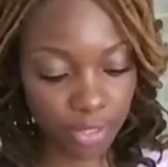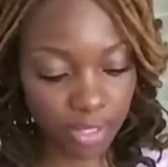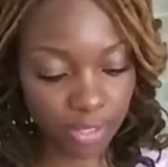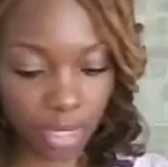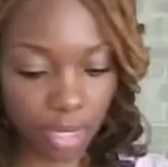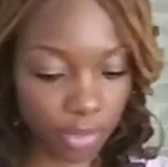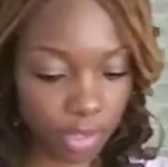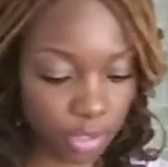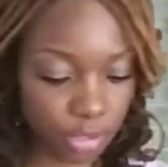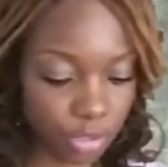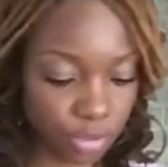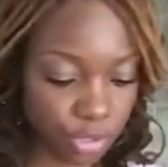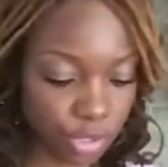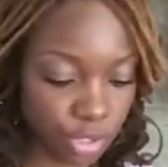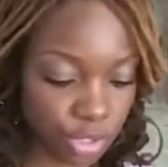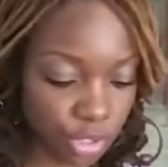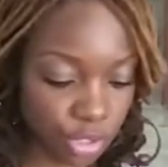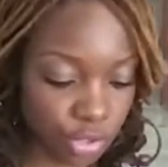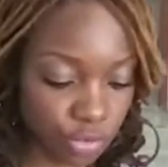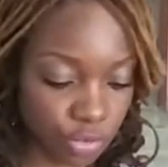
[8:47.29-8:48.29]
I'm gonna do is
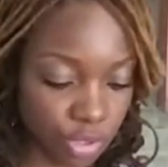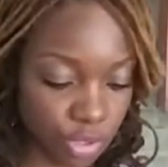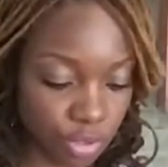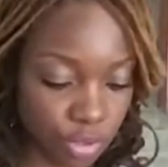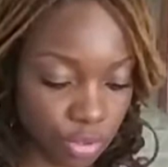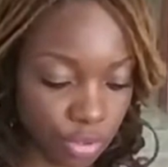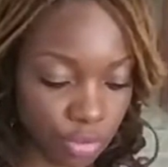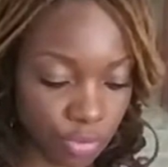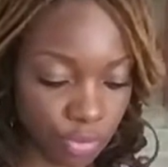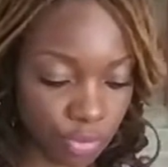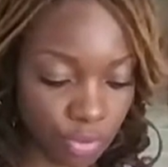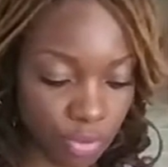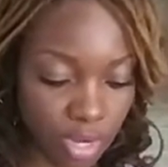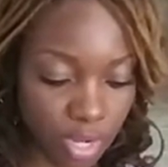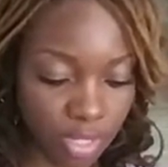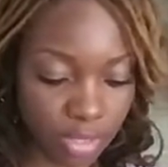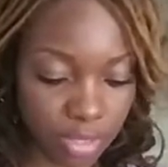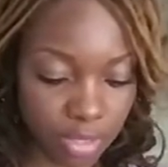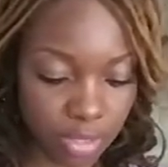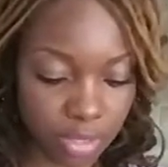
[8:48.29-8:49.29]
just drizzle the
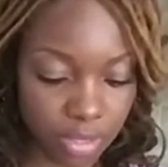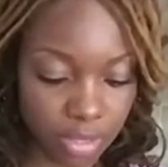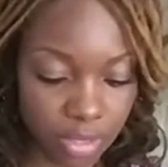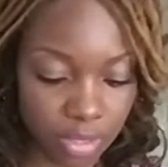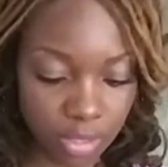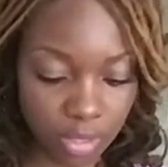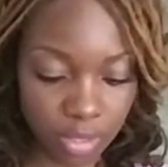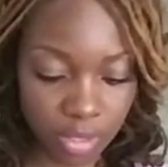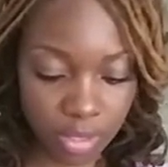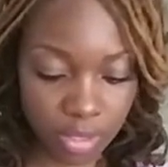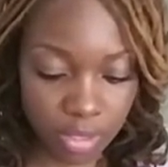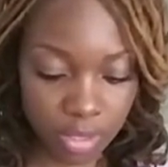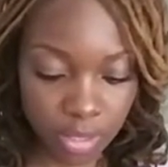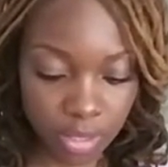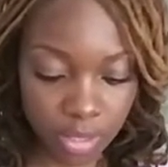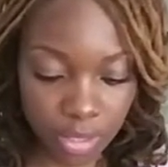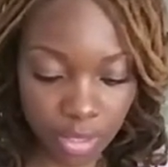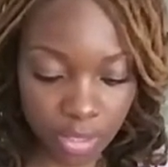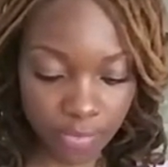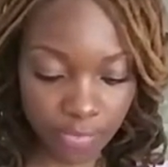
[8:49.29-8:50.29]
rest
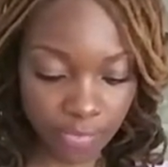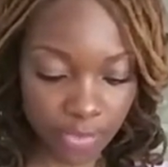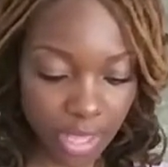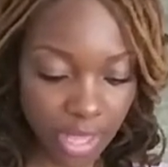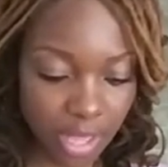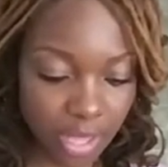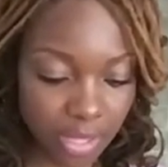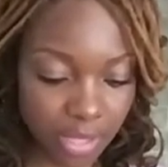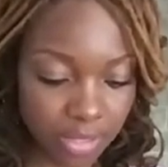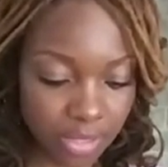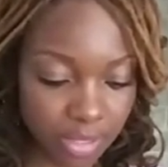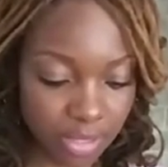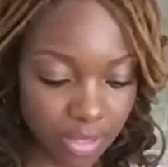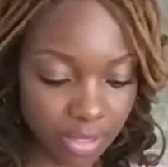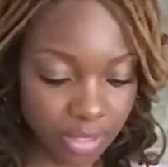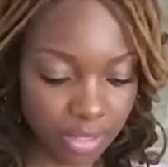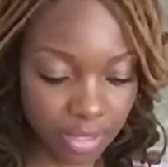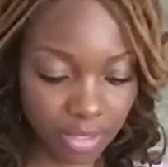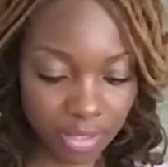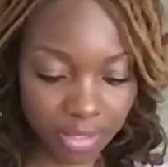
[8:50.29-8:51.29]
of that
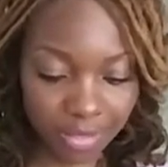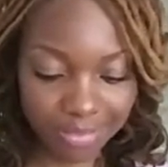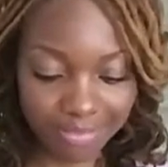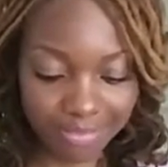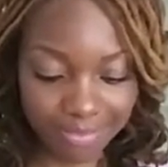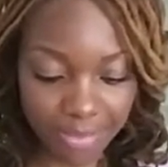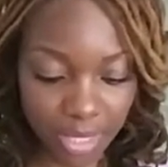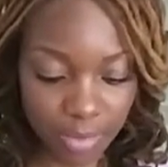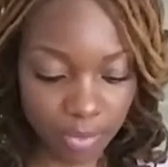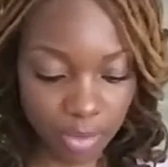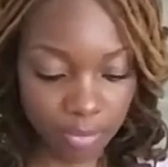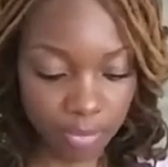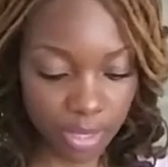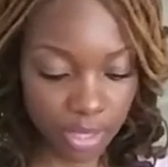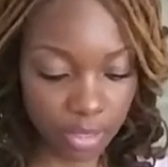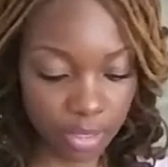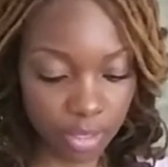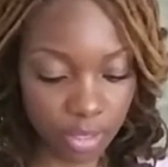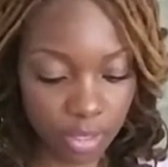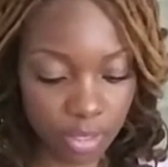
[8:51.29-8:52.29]
maple
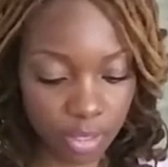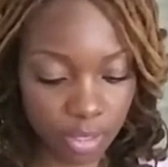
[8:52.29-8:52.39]
butter